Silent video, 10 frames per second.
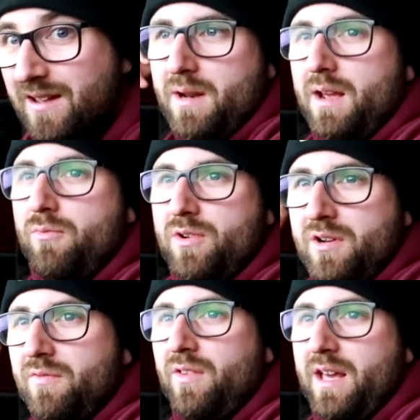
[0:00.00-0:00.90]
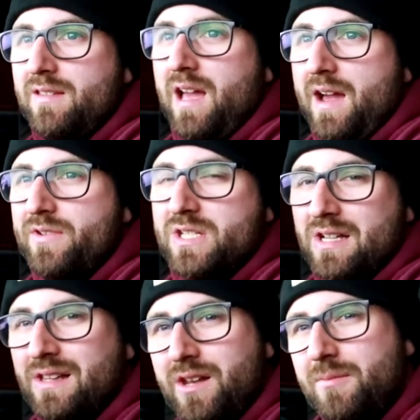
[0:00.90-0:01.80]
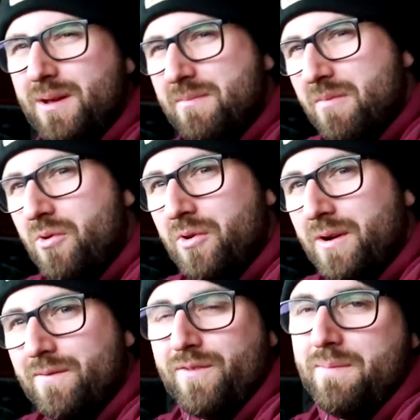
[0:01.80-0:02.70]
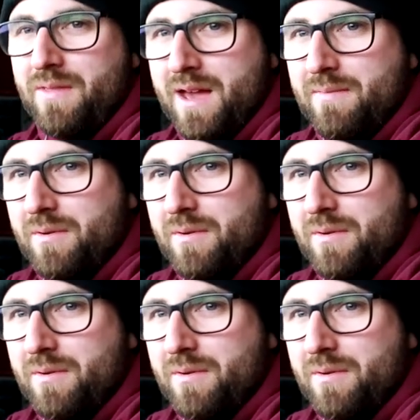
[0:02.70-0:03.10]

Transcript: But I would have liked to have just a little bit more from them.